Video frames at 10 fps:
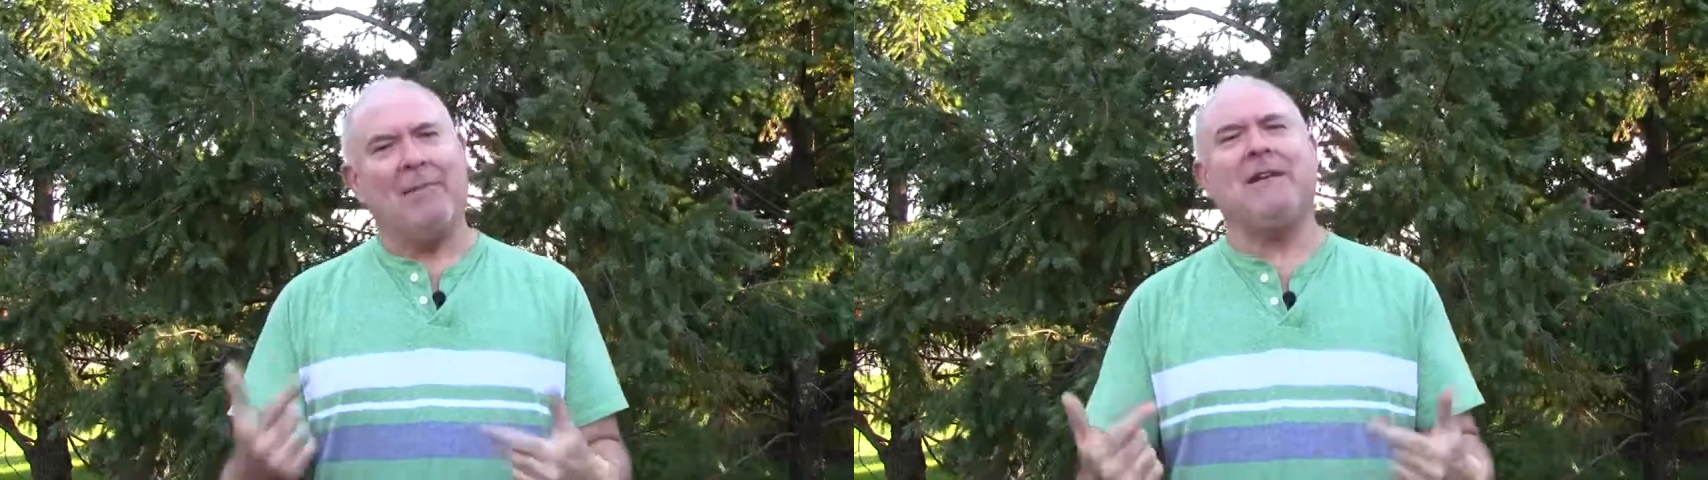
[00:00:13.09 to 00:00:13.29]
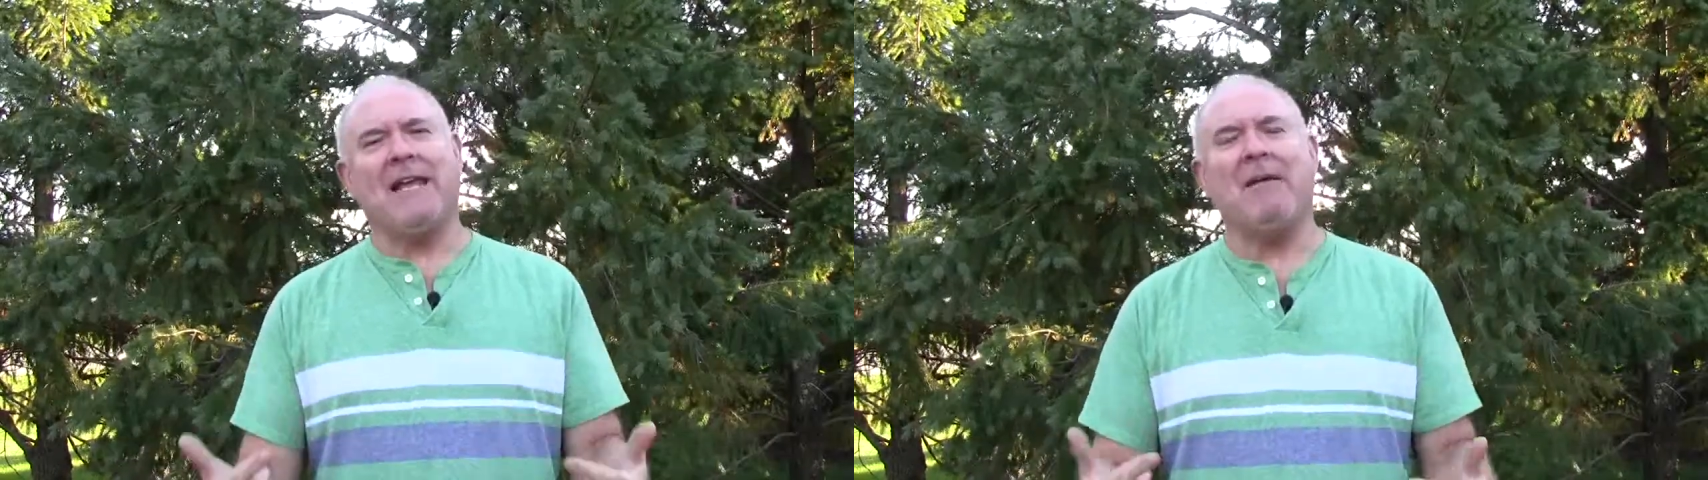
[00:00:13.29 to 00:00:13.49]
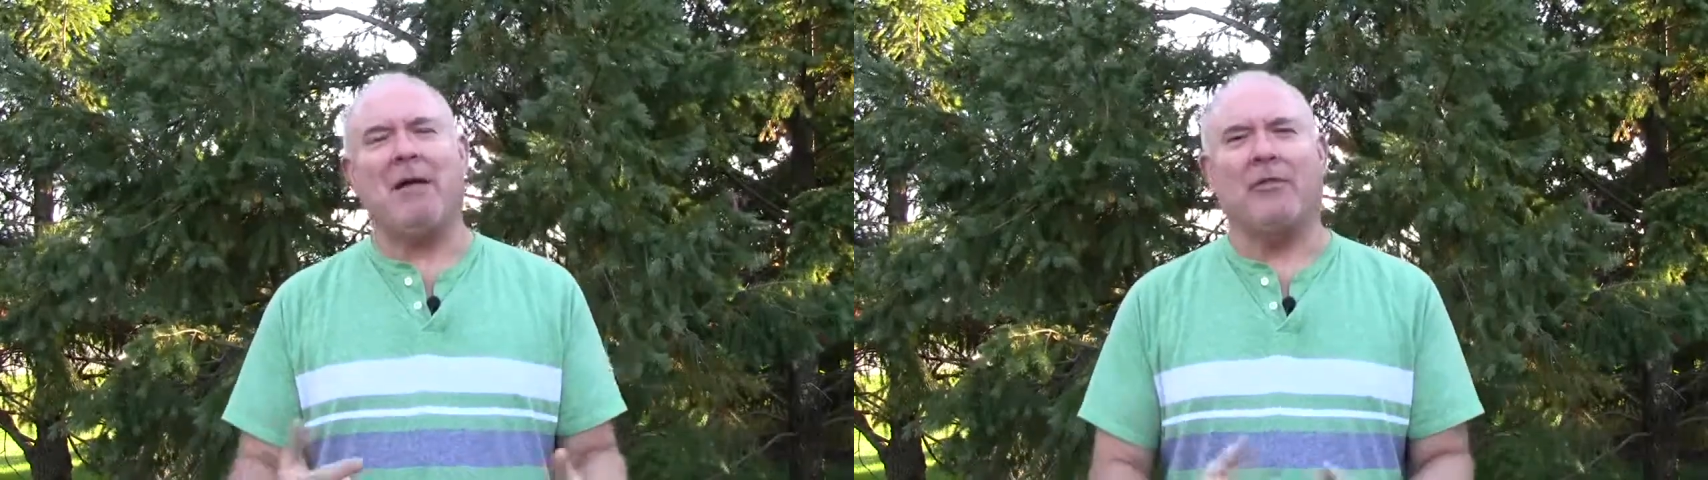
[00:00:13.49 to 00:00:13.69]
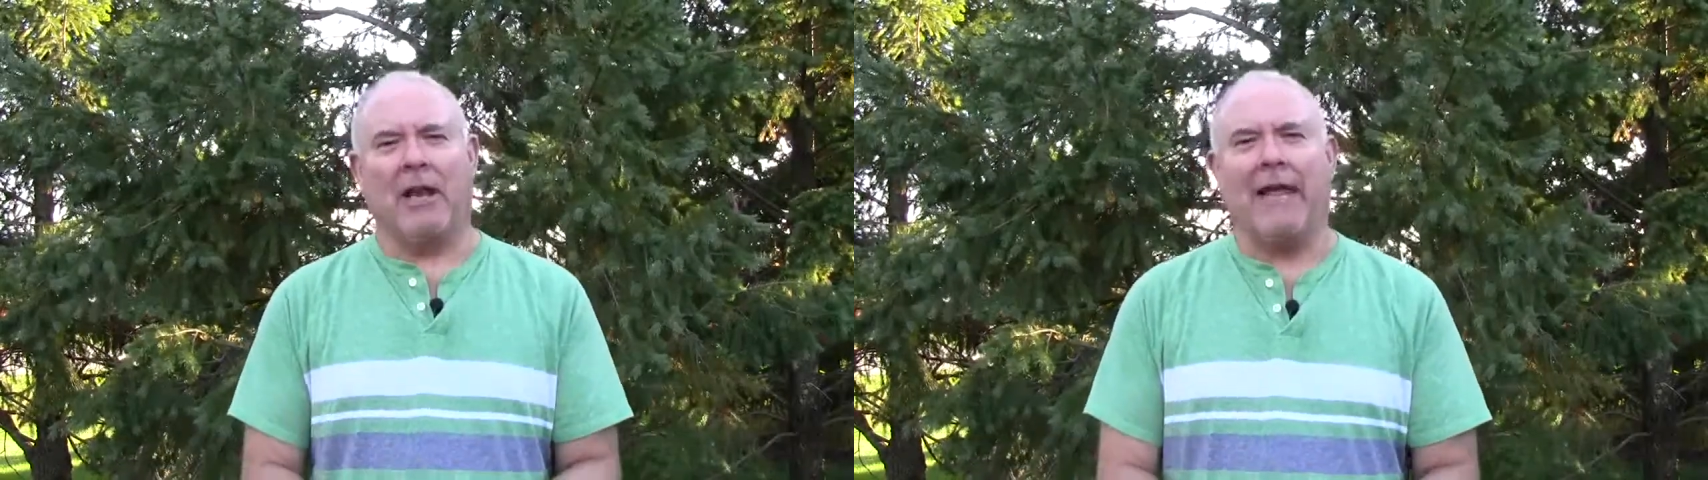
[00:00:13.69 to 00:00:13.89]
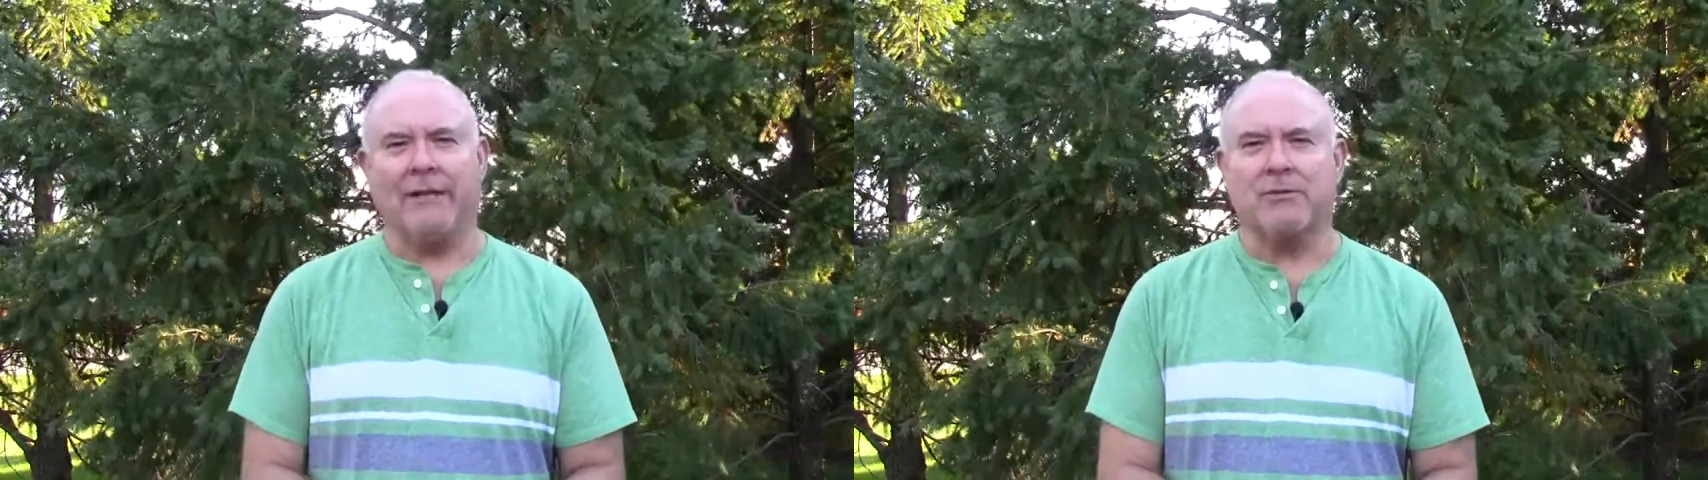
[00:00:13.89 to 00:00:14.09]
Let me tell you about
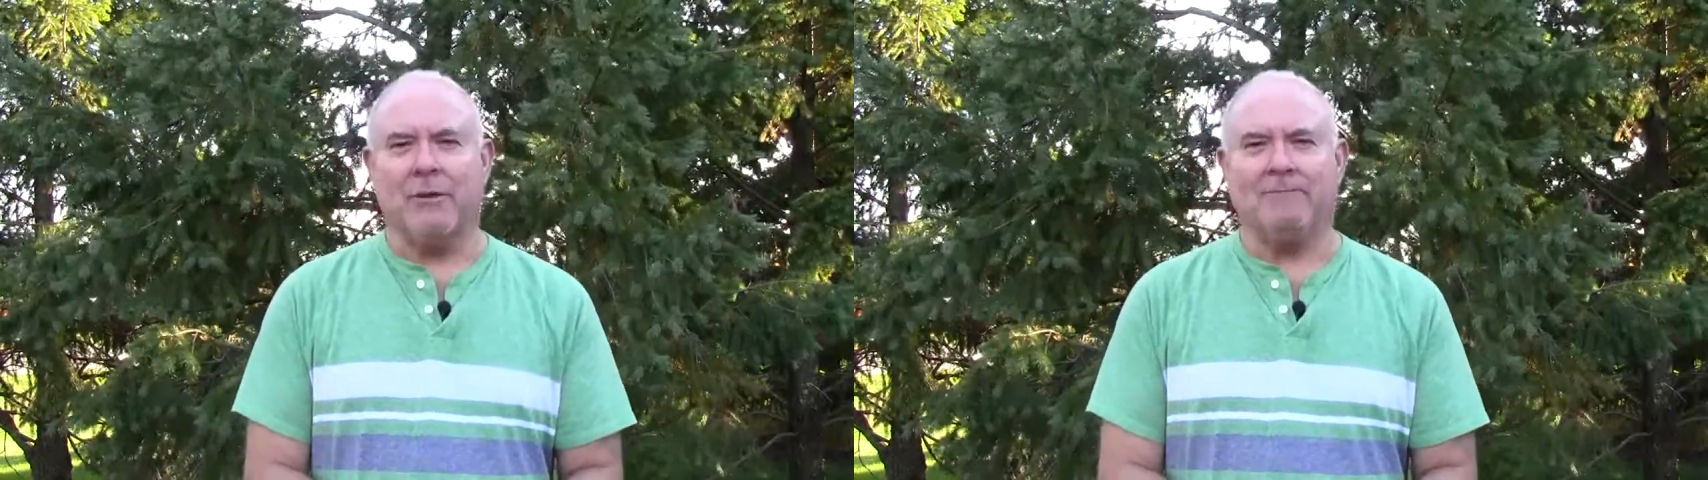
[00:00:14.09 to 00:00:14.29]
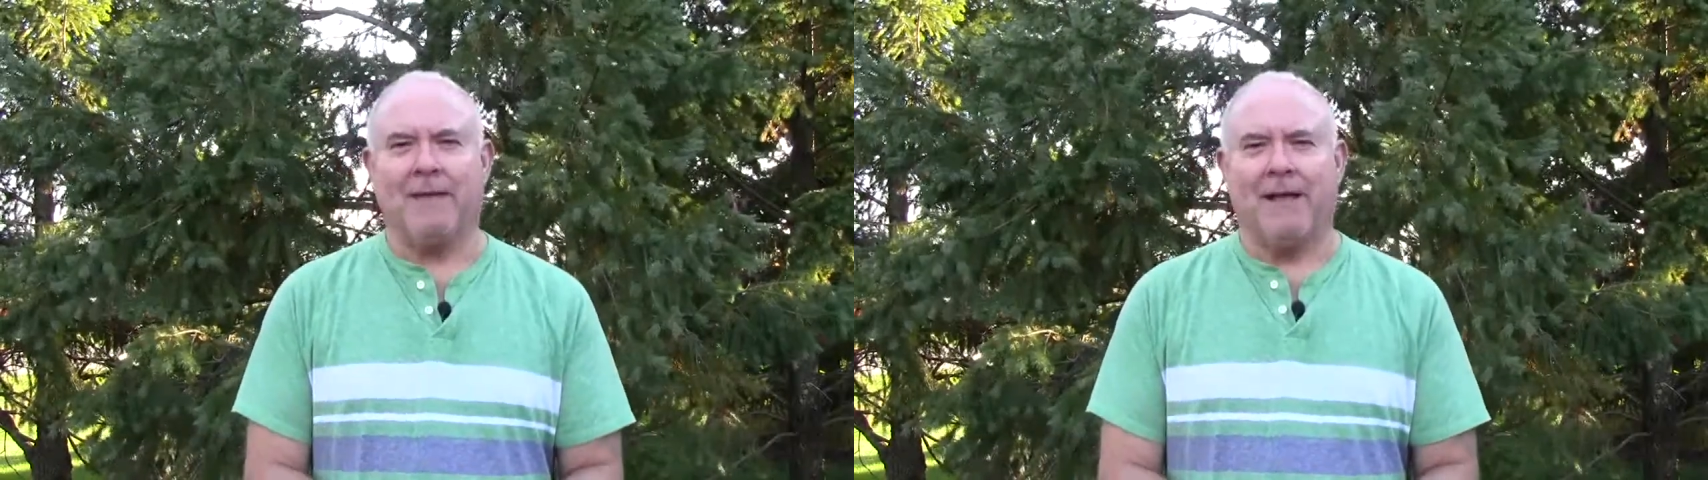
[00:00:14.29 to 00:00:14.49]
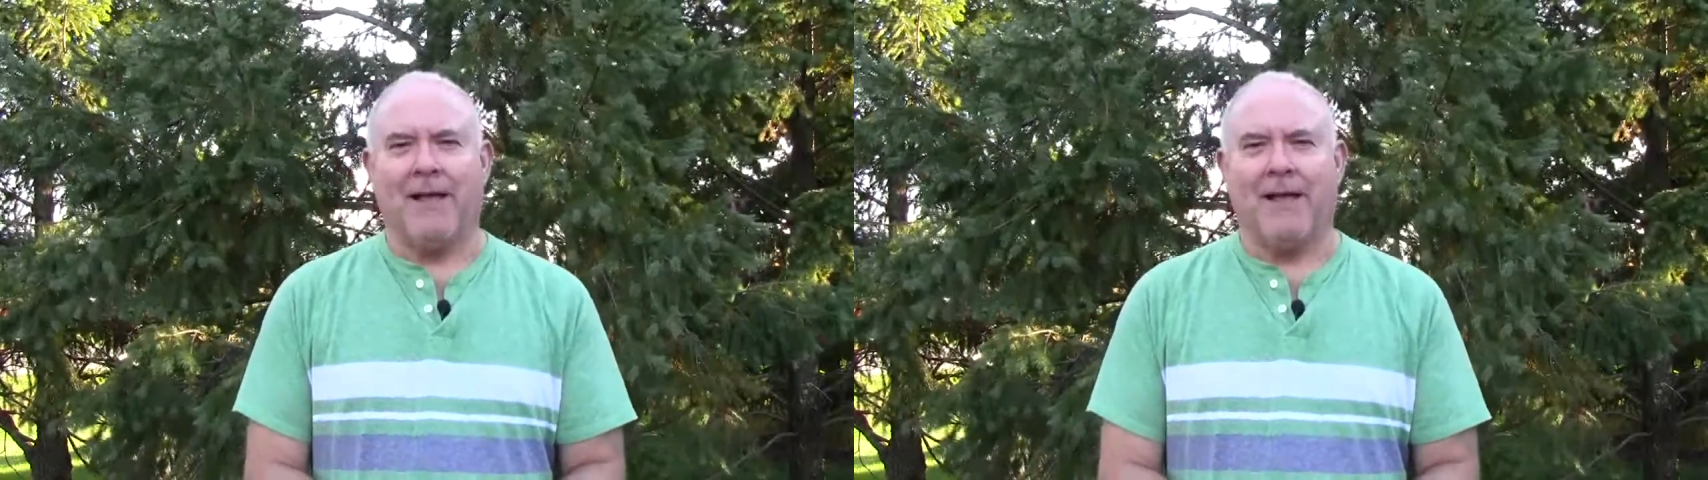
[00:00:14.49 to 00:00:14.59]
the latest one.